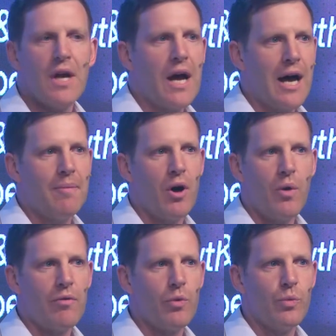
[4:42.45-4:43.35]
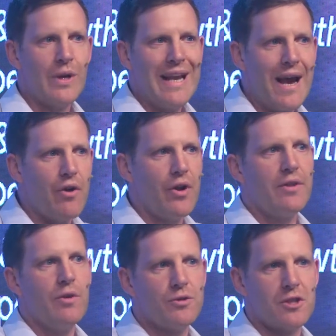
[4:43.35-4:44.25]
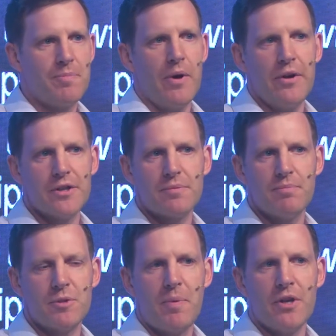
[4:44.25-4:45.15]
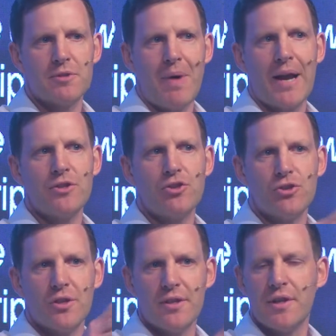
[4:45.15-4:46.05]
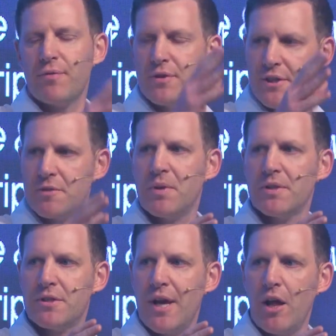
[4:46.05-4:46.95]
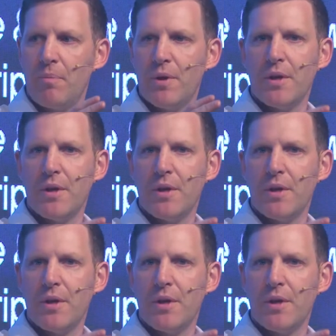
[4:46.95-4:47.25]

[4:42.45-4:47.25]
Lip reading: However, we layer in those experienced managers in the different disciplines to help